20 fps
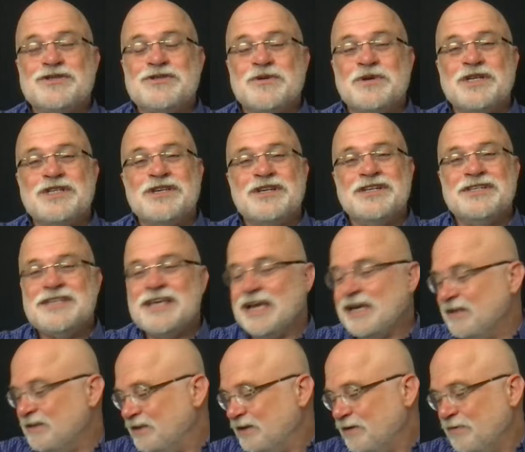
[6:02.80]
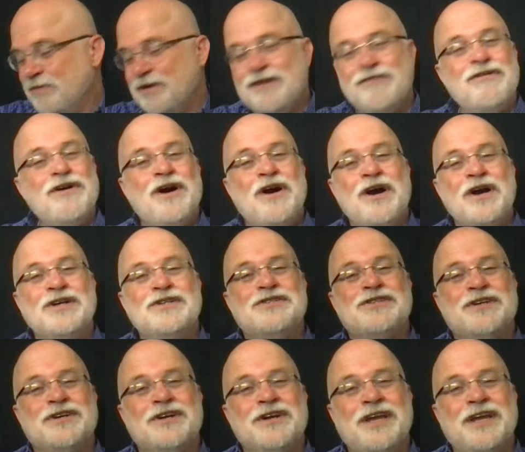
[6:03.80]
The story's going to take a little bit of a hard
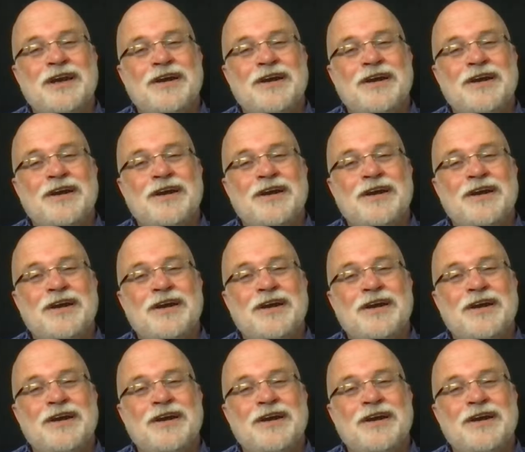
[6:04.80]
turn